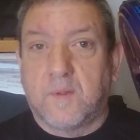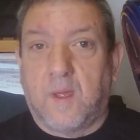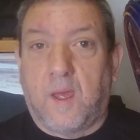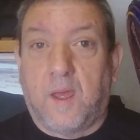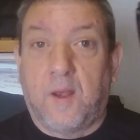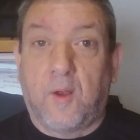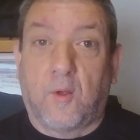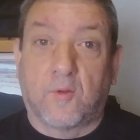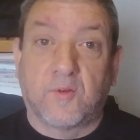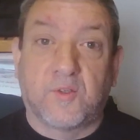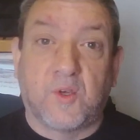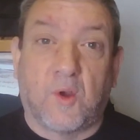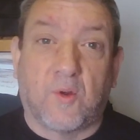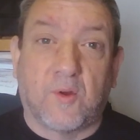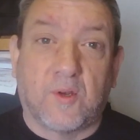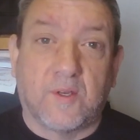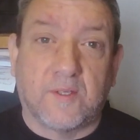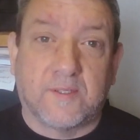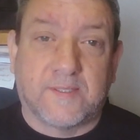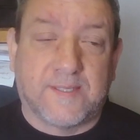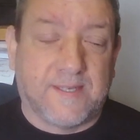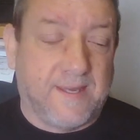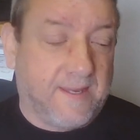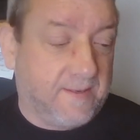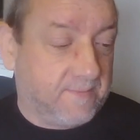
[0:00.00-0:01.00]
an old
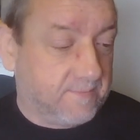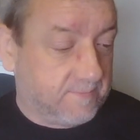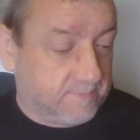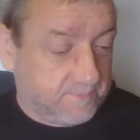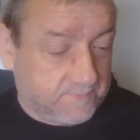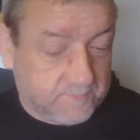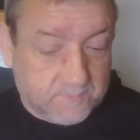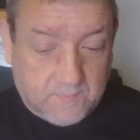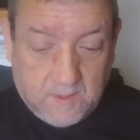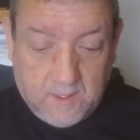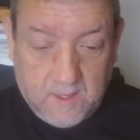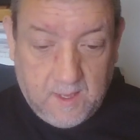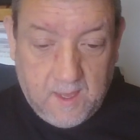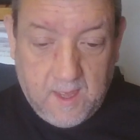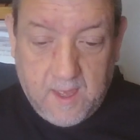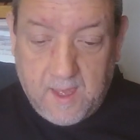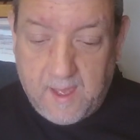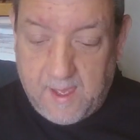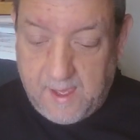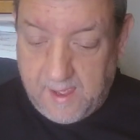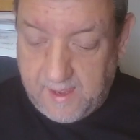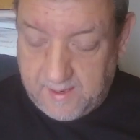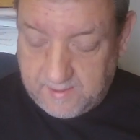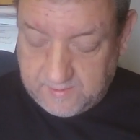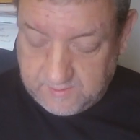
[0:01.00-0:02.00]
chocolate tin
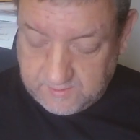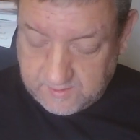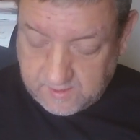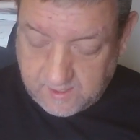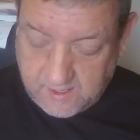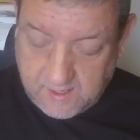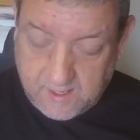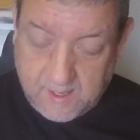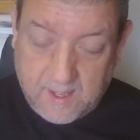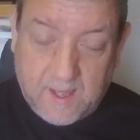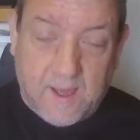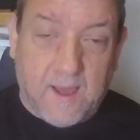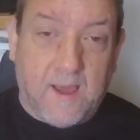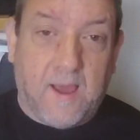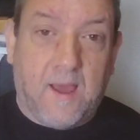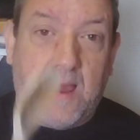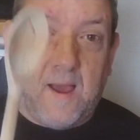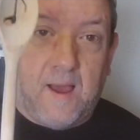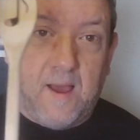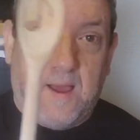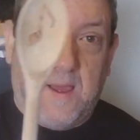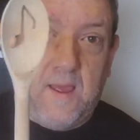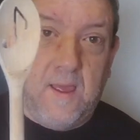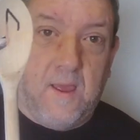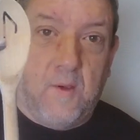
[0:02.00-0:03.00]
and a
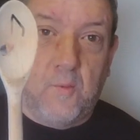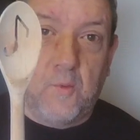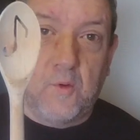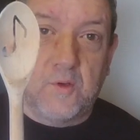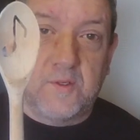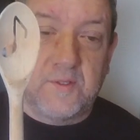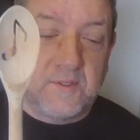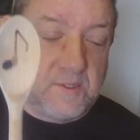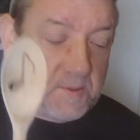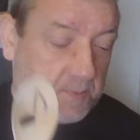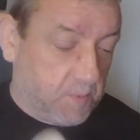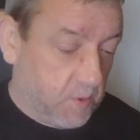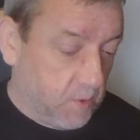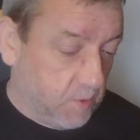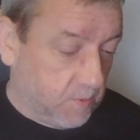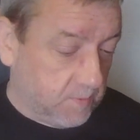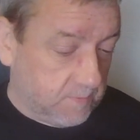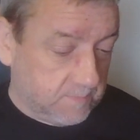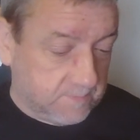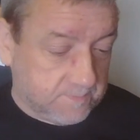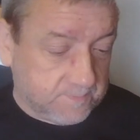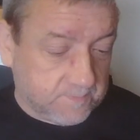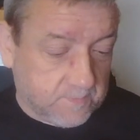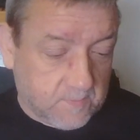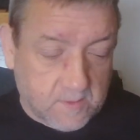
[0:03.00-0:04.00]
wooden spoon,
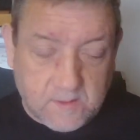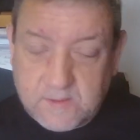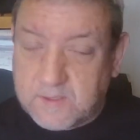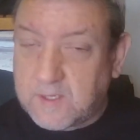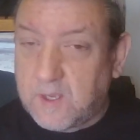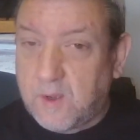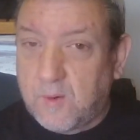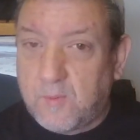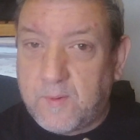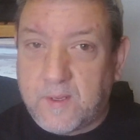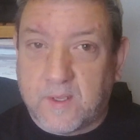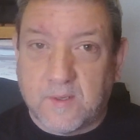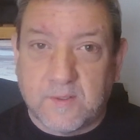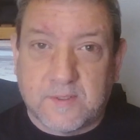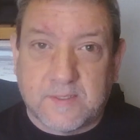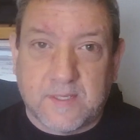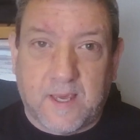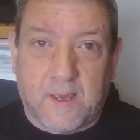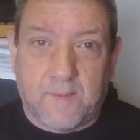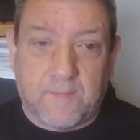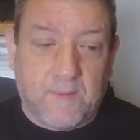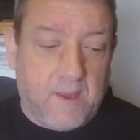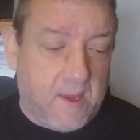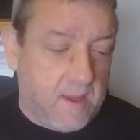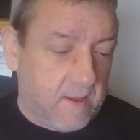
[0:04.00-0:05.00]
so we could
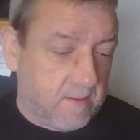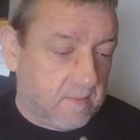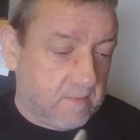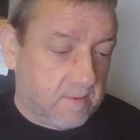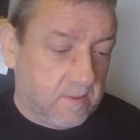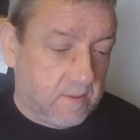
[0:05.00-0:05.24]
tap that.